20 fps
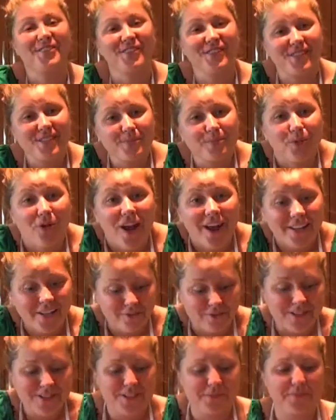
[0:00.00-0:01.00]
for this
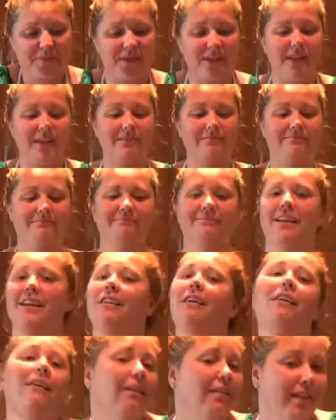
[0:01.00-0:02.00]
brining recipe,
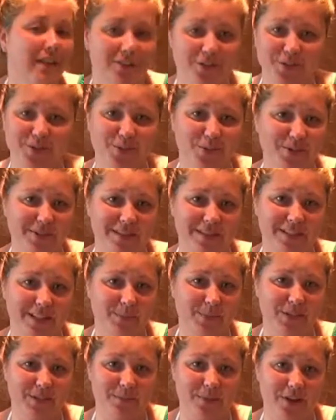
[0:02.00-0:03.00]
and all other sorts of
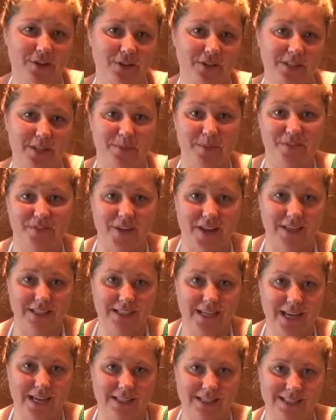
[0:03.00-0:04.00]
tips to make your summer
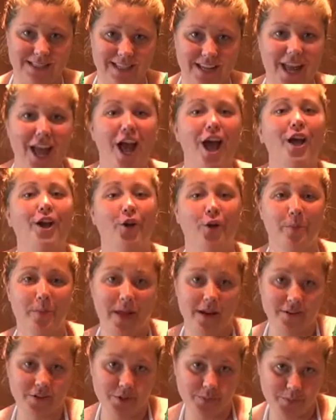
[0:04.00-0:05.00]
fantastic, go to
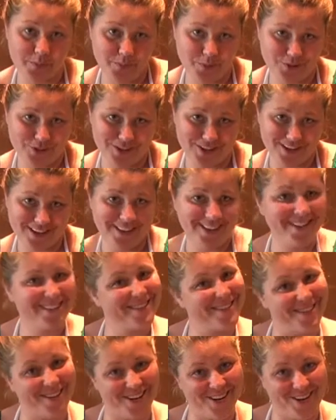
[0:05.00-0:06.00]

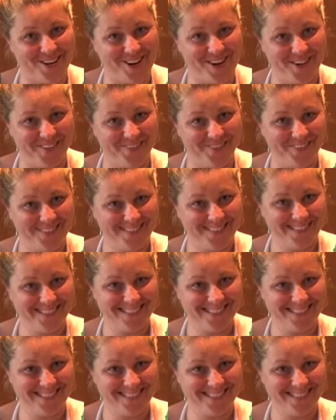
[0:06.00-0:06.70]
manitobapork.com.